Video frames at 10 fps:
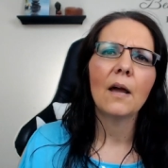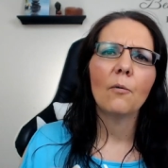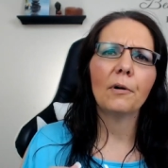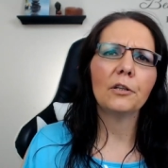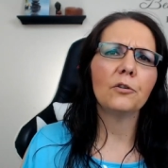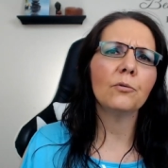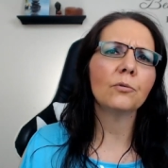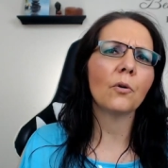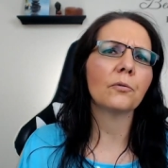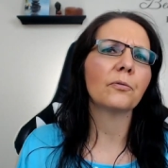when you
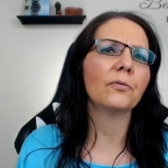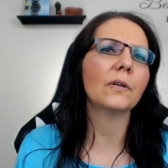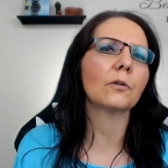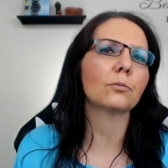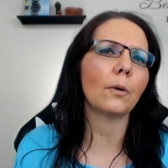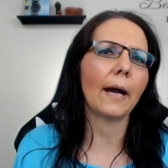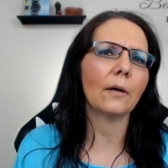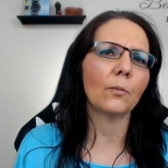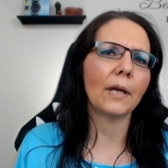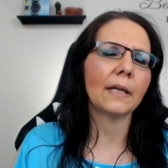don't feel
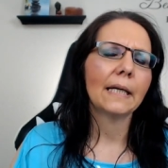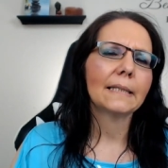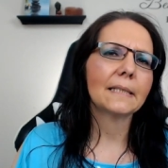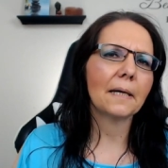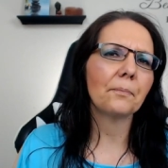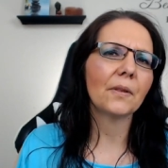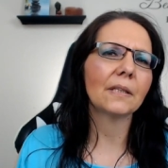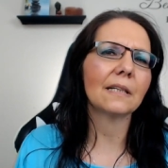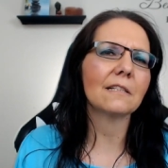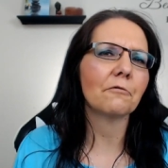right, when something
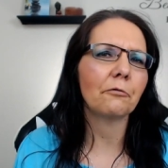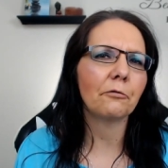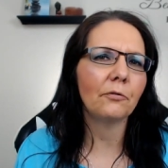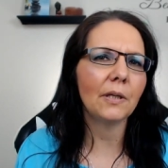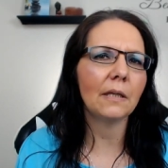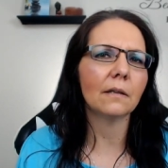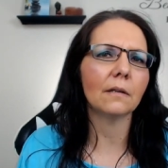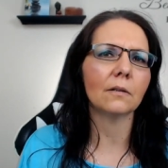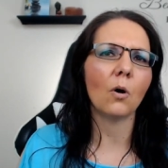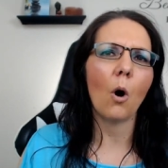doesn't
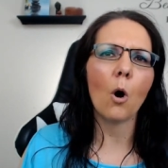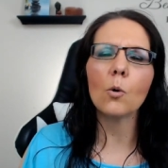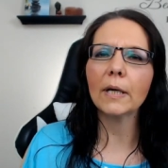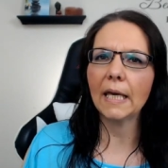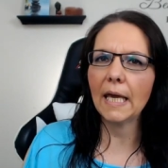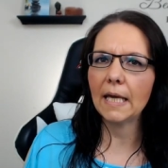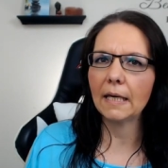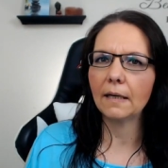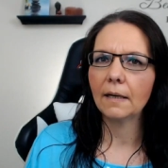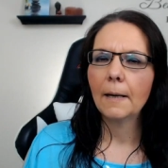feel okay.